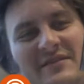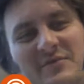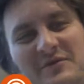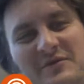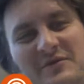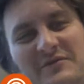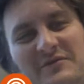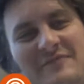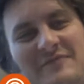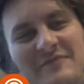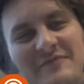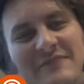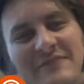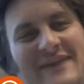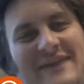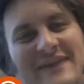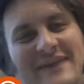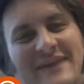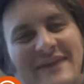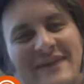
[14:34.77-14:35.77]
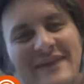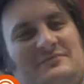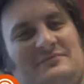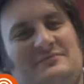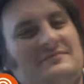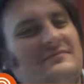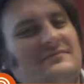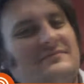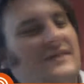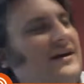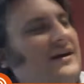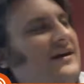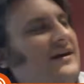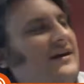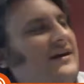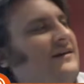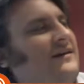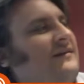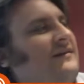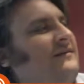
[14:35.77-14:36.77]
from my laptop.
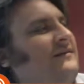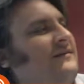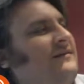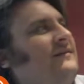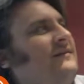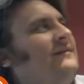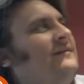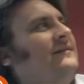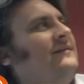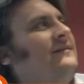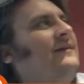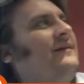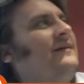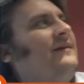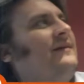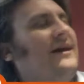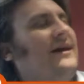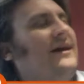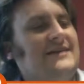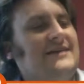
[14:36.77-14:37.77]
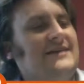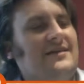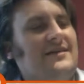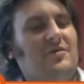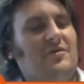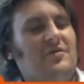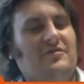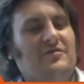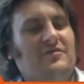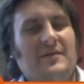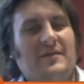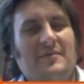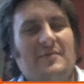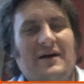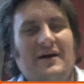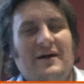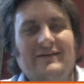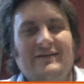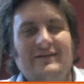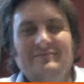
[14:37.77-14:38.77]
I had to take the whole thing
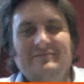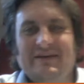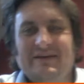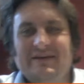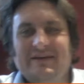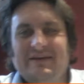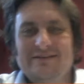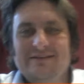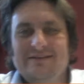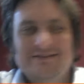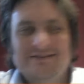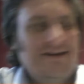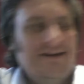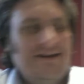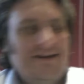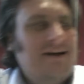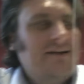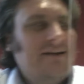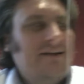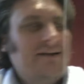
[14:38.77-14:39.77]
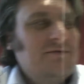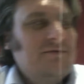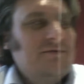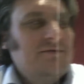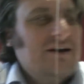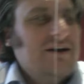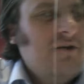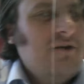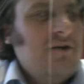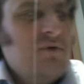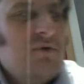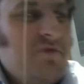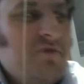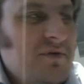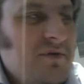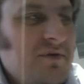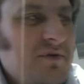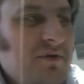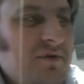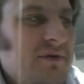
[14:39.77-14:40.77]
apart because there was a hardware problem
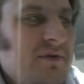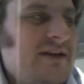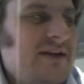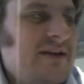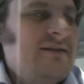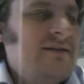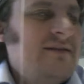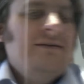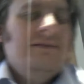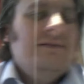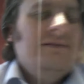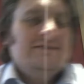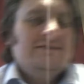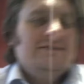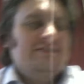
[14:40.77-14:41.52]
with it. So